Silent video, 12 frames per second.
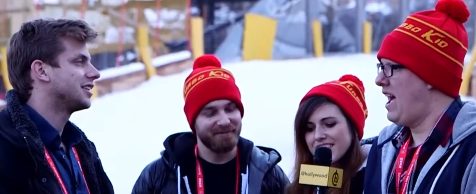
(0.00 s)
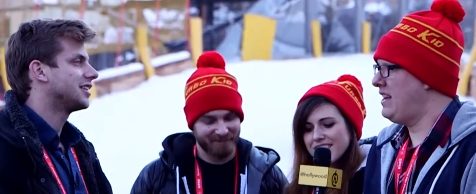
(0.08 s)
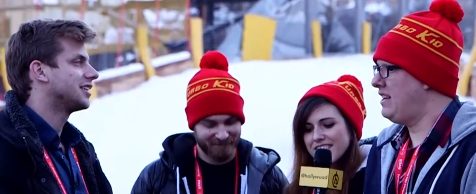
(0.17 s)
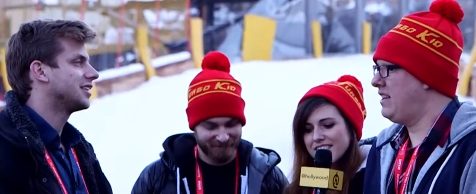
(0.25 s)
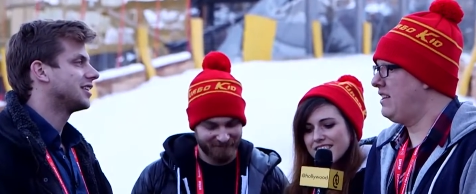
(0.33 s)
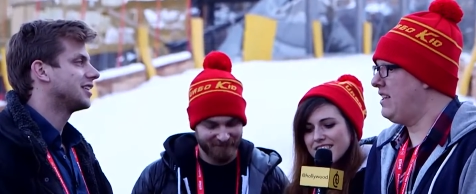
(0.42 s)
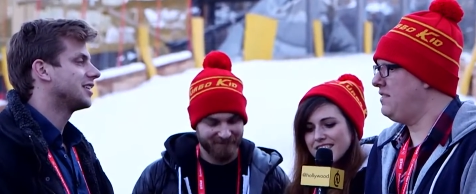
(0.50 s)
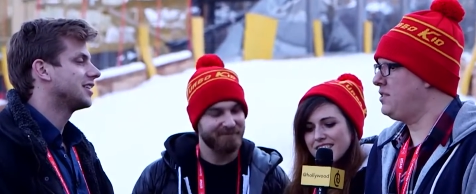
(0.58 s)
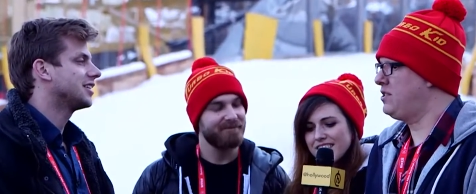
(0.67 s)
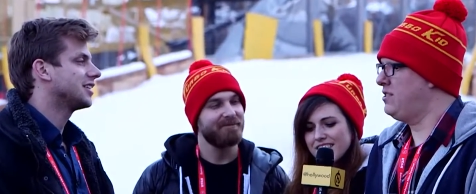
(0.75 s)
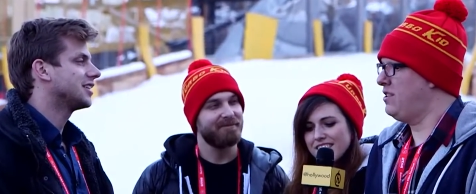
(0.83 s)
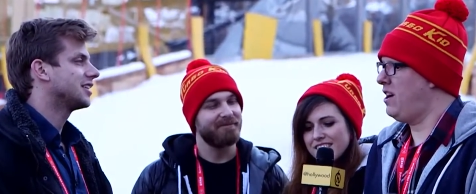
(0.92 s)
Speaker 1: and it
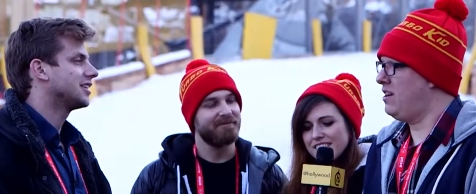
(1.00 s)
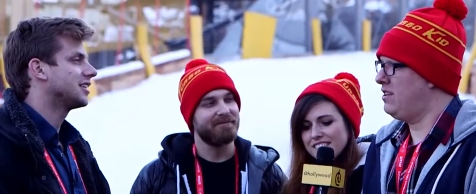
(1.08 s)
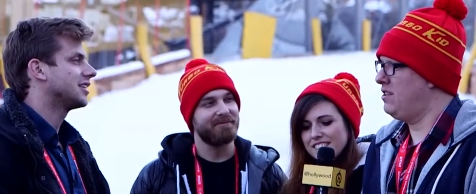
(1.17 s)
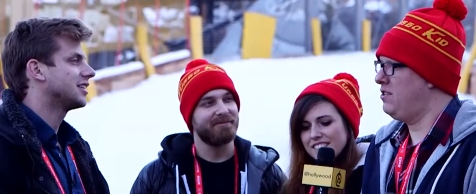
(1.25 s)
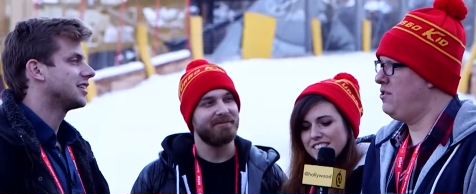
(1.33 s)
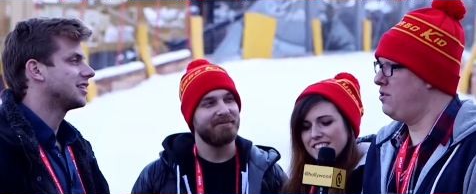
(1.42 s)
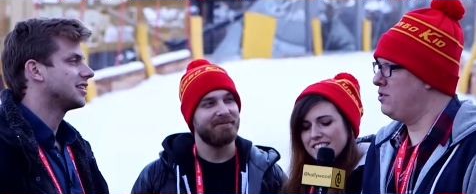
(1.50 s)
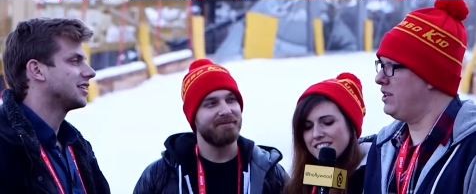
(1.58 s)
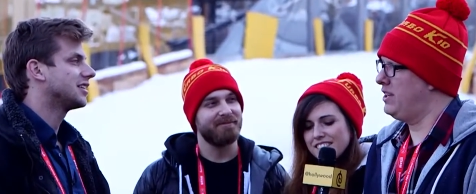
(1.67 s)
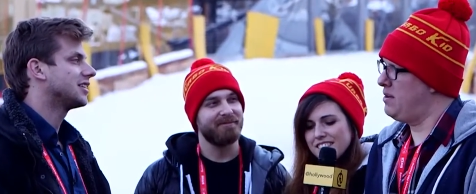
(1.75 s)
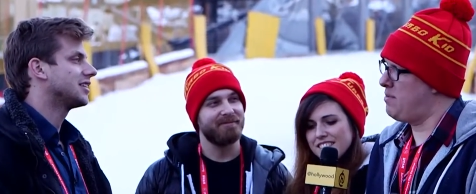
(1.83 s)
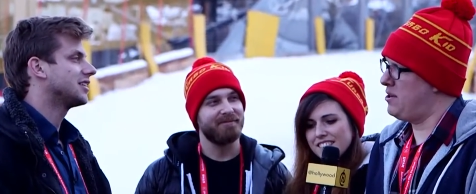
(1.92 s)
gives you
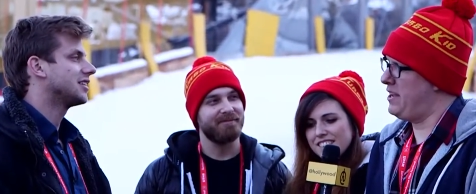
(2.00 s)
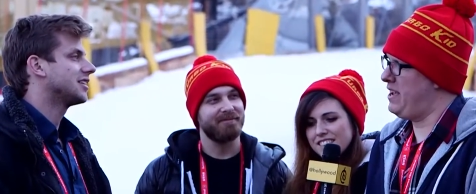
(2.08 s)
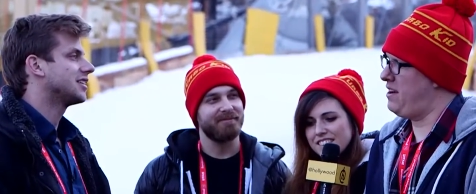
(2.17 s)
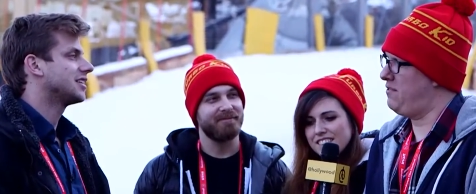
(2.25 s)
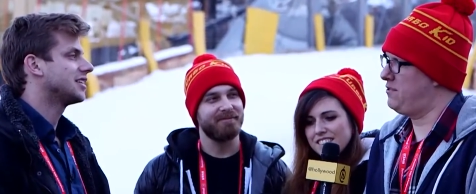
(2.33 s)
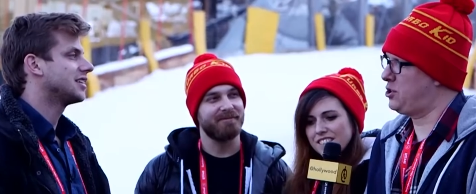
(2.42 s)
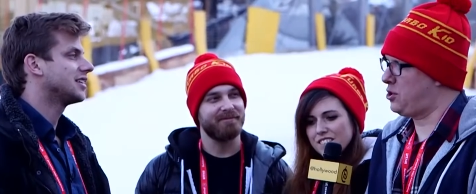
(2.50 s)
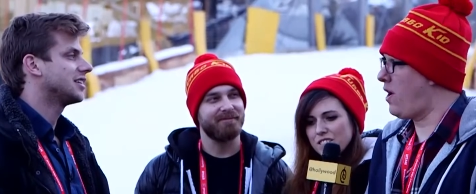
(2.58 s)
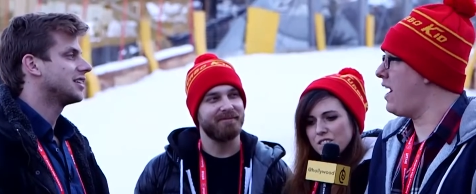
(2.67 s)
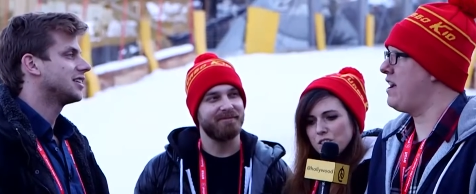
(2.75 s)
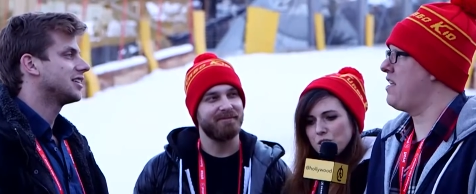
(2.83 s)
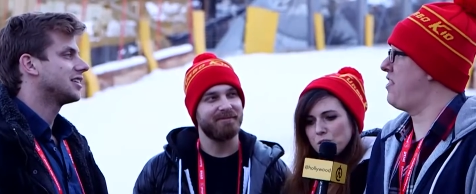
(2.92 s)
the liberty of
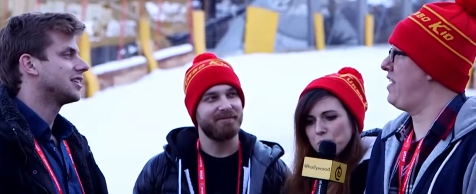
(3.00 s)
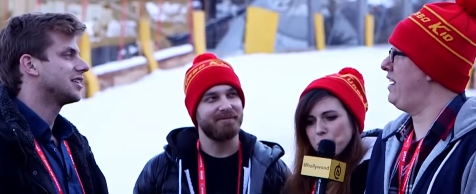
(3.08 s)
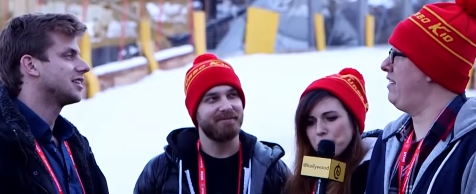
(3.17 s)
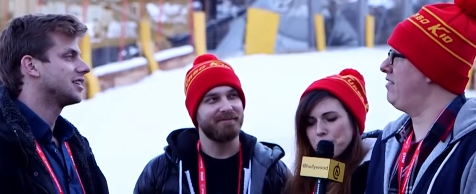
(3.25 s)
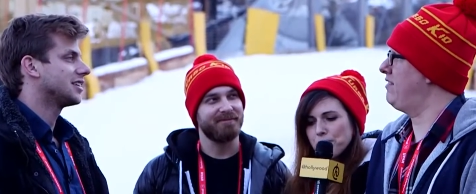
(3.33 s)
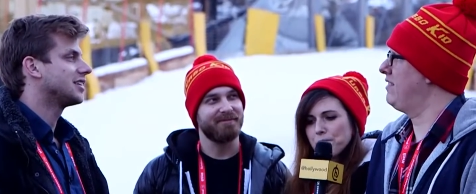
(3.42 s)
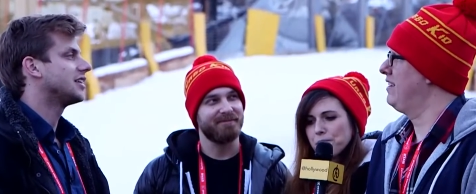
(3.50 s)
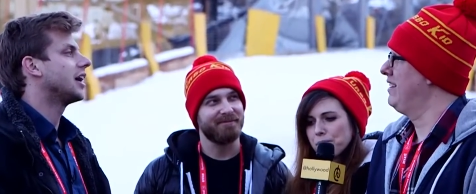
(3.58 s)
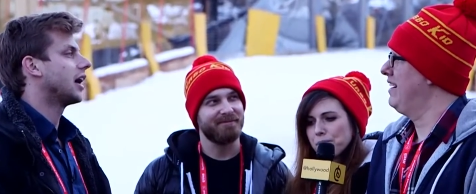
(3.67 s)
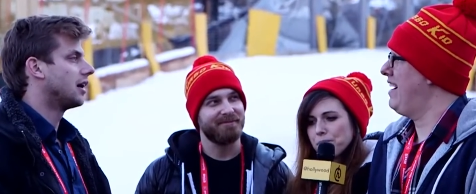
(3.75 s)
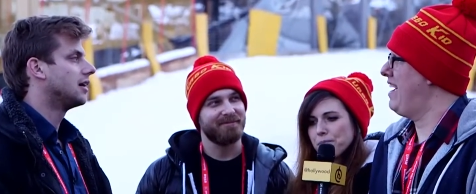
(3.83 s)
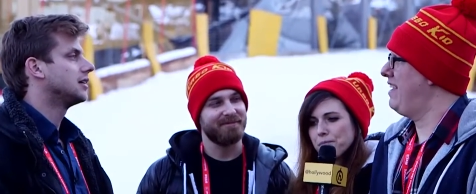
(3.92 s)
trying things.
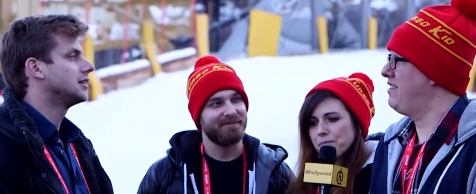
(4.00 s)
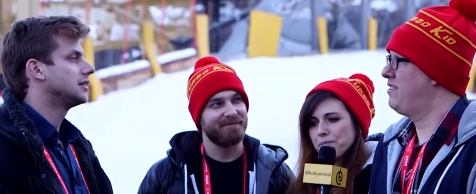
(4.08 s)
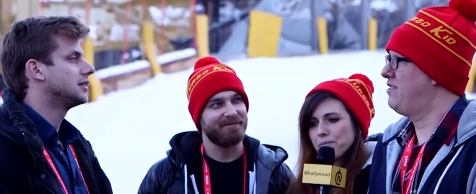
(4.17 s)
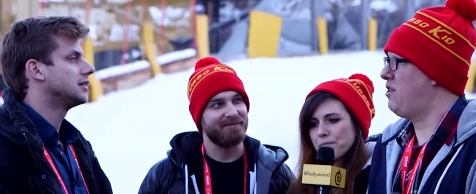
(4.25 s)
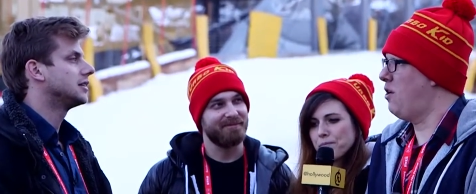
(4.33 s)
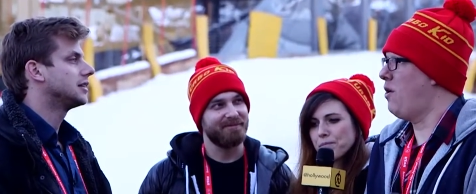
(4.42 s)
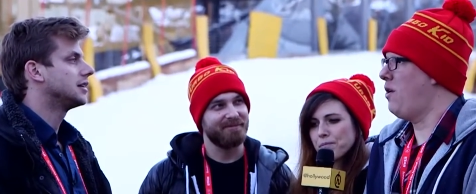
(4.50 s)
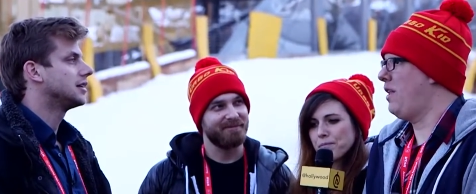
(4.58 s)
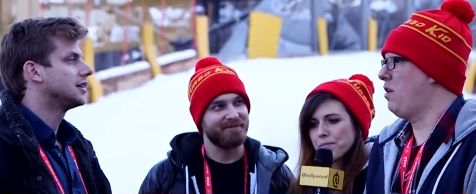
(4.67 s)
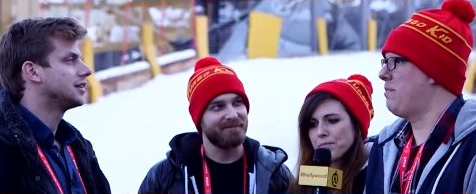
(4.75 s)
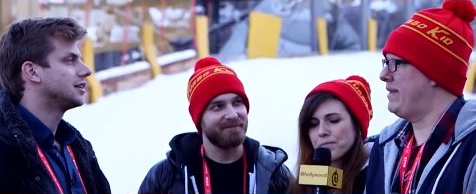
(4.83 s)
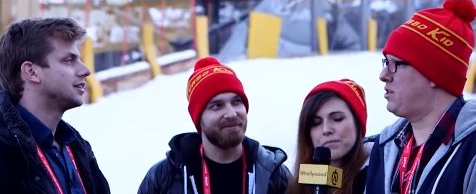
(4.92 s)
Yeah, and go
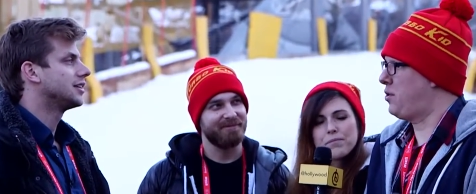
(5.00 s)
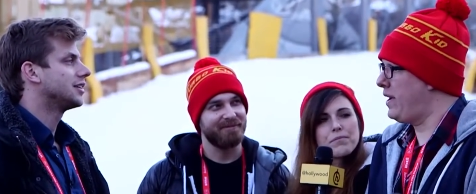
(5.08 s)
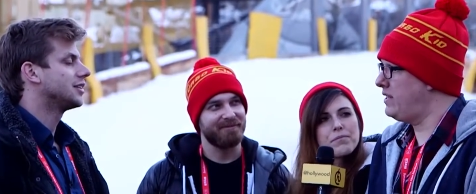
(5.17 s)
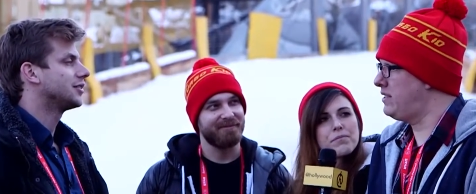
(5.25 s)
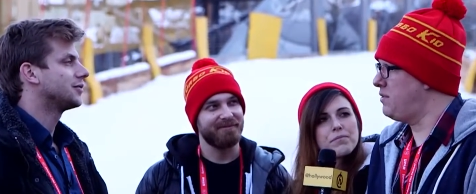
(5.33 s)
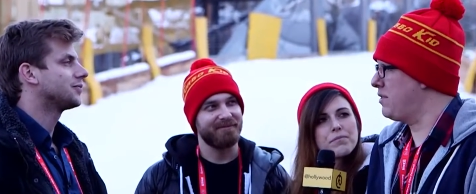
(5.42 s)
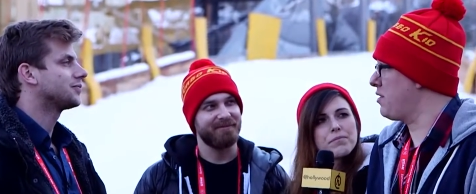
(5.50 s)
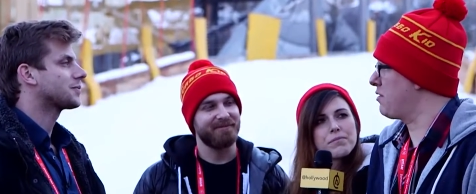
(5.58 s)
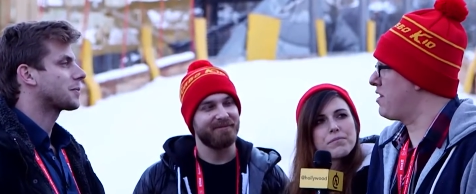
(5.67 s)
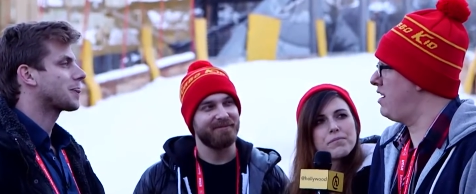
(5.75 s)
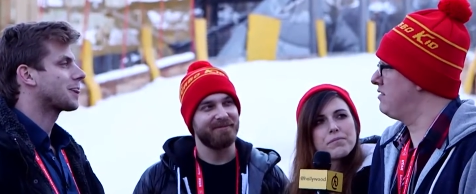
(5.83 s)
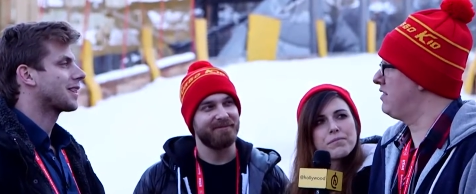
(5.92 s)
a little bit crazy with
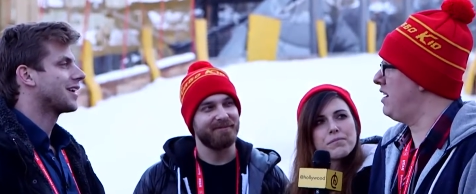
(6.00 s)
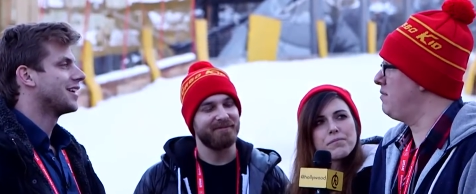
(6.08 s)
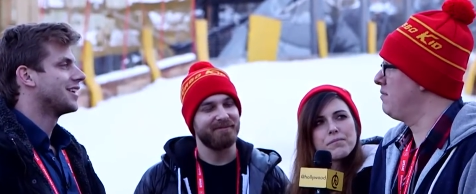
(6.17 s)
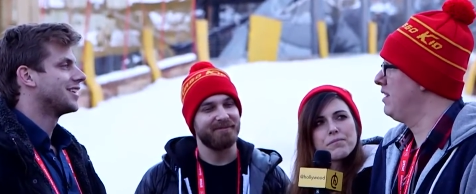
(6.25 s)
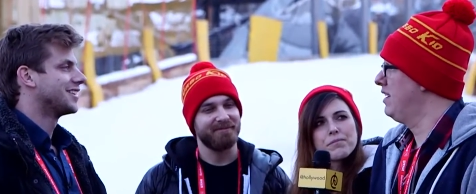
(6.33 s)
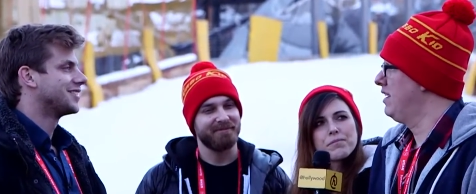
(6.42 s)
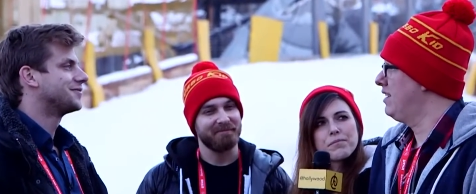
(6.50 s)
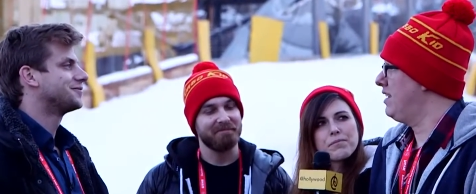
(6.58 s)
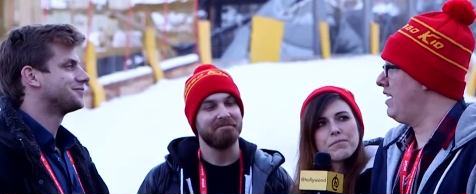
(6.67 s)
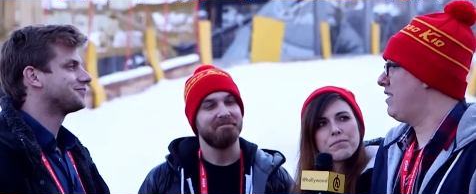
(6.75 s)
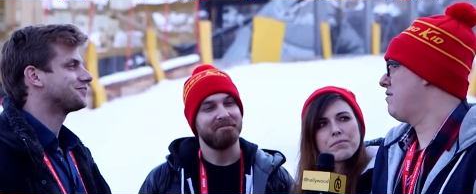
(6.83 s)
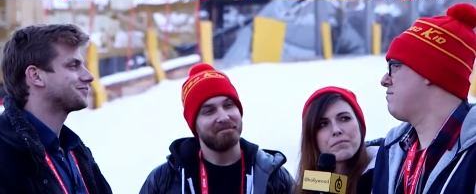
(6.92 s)
your concept,
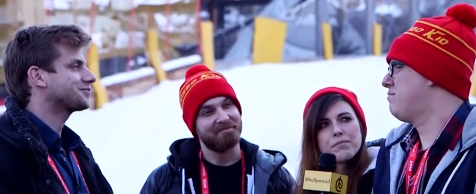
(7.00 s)
like.